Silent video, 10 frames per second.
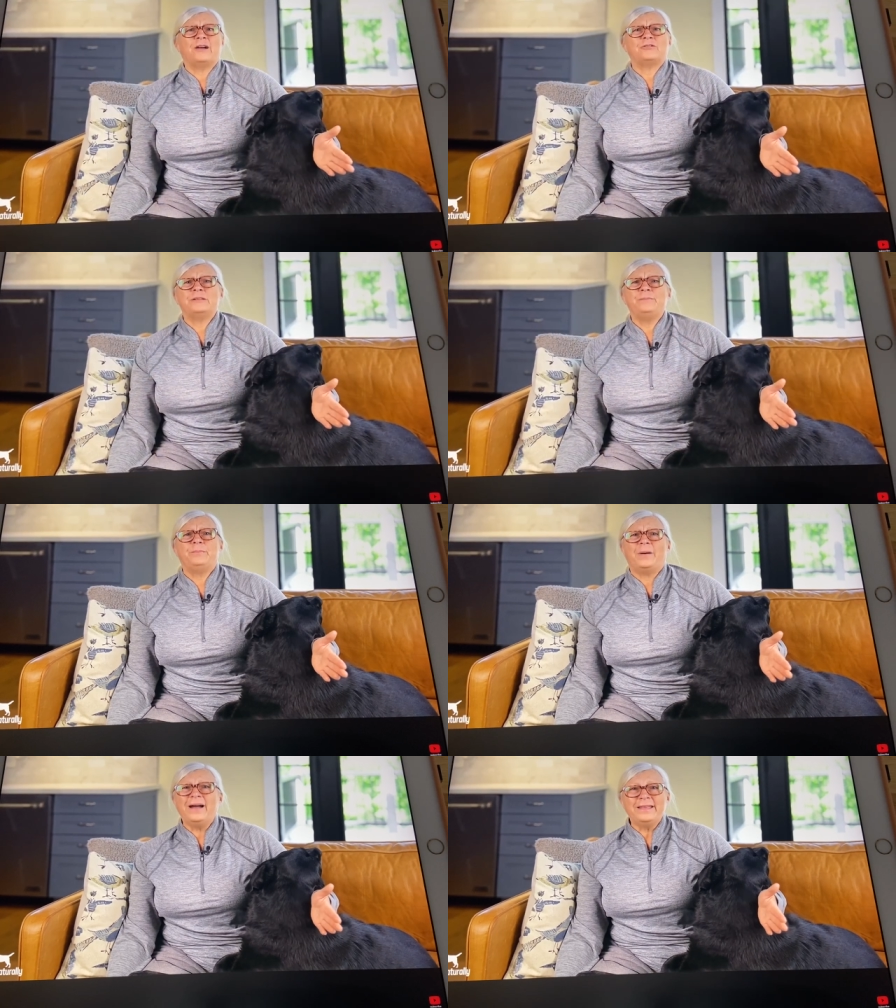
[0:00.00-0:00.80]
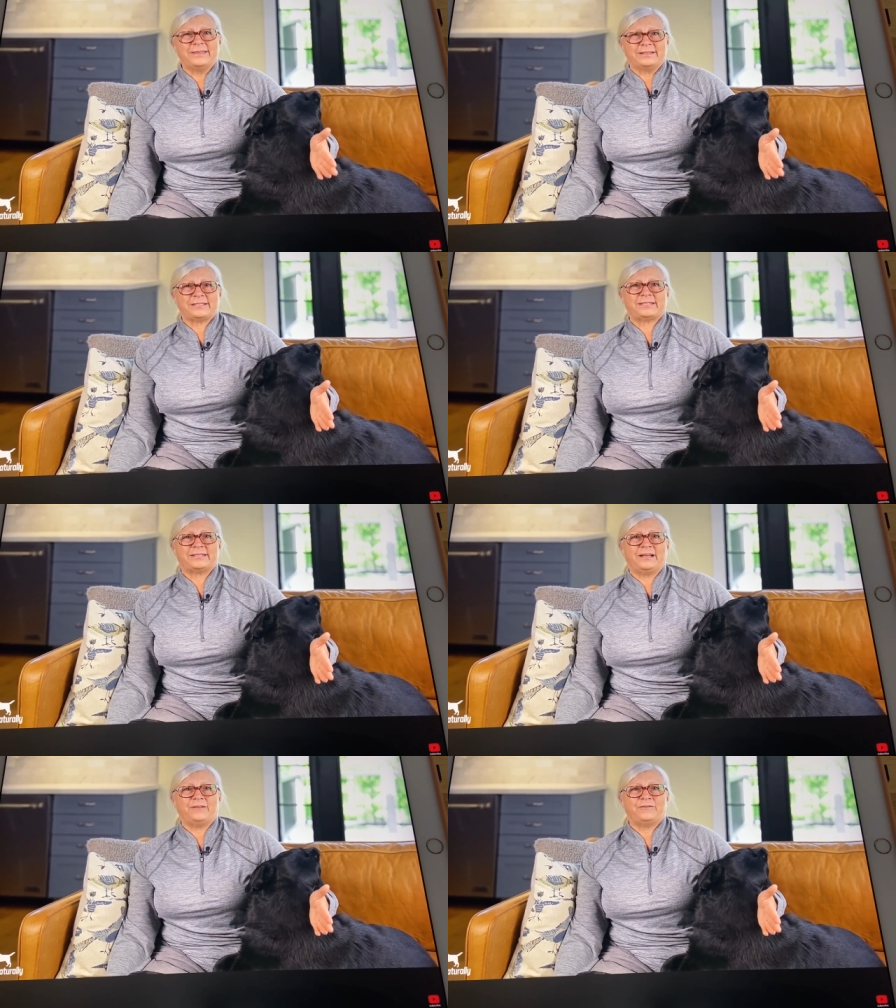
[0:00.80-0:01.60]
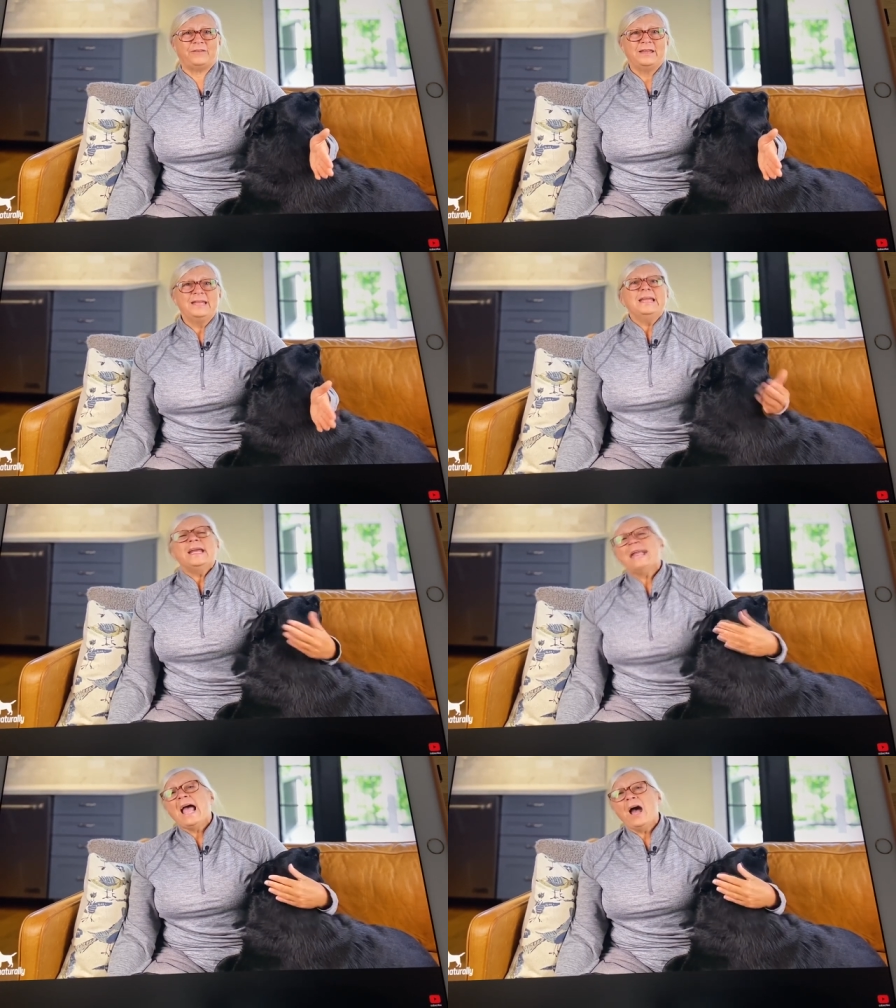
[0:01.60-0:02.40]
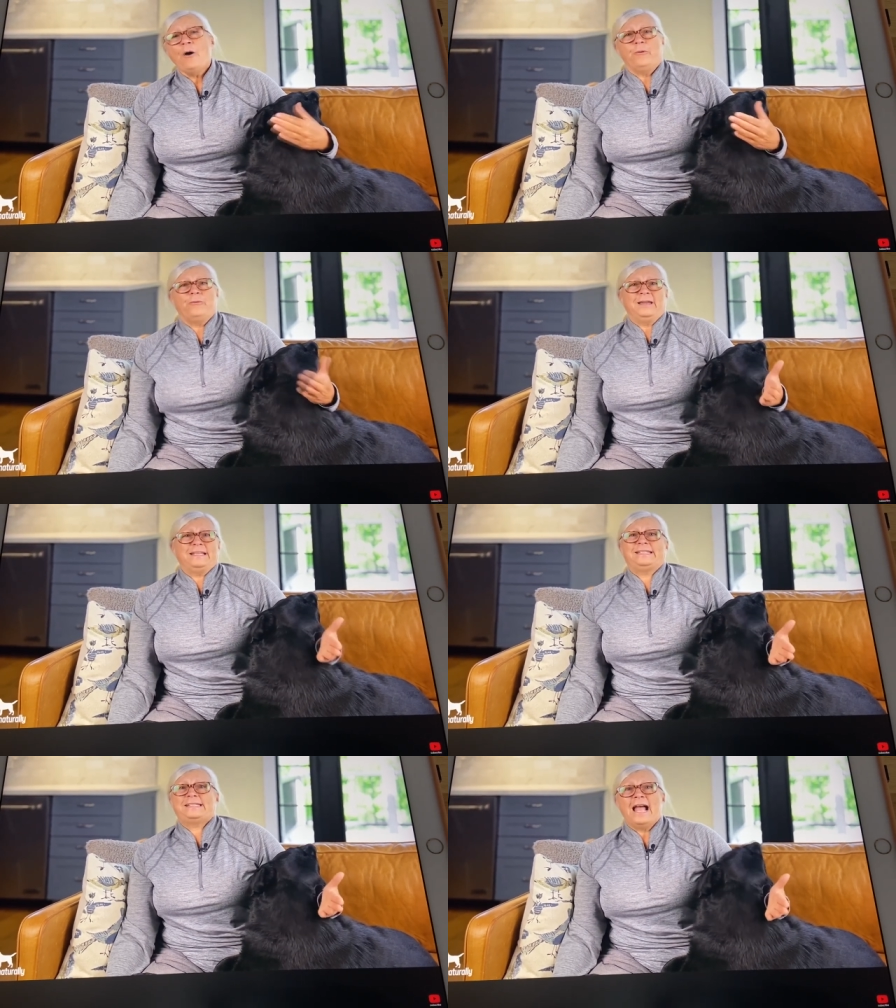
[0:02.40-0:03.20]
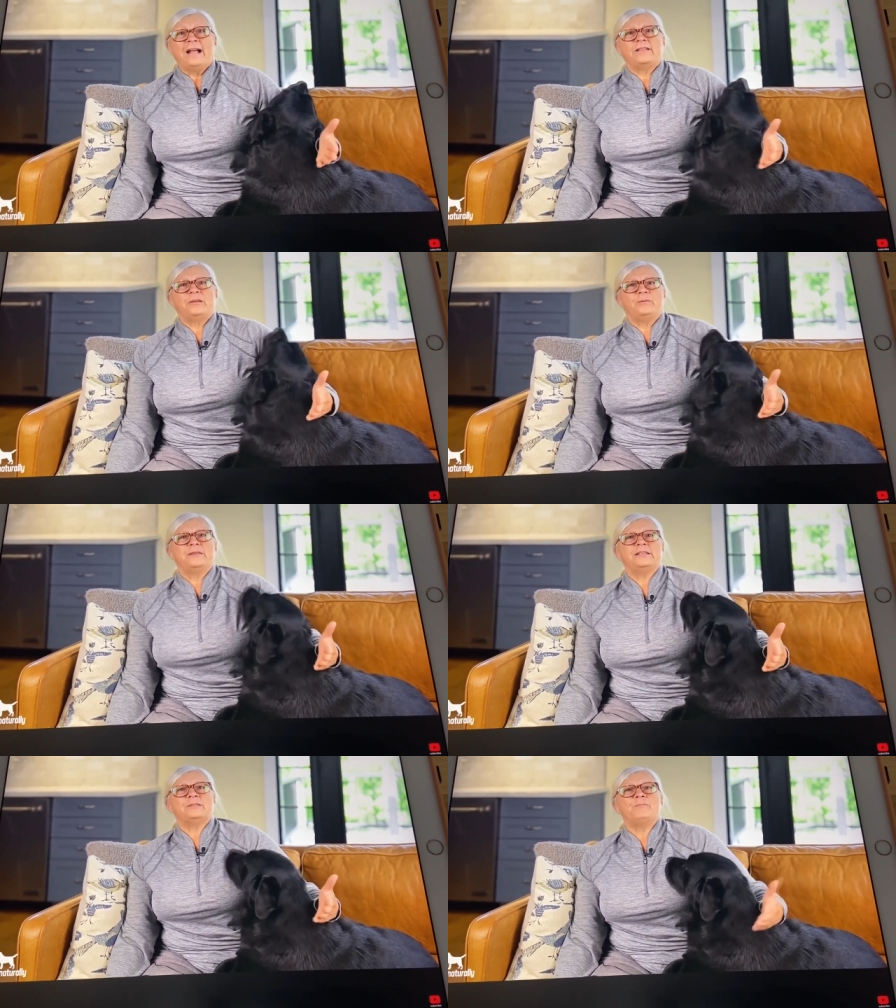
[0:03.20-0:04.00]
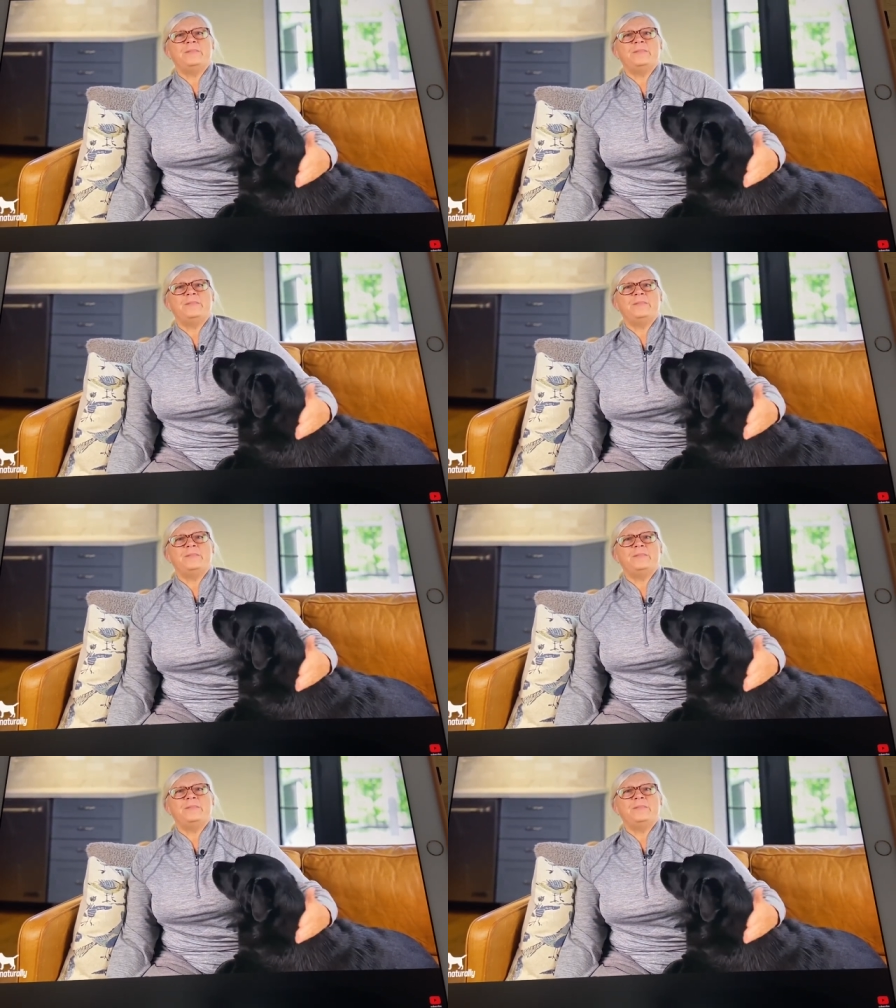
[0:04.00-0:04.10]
actually buy this stuff and how exactly would this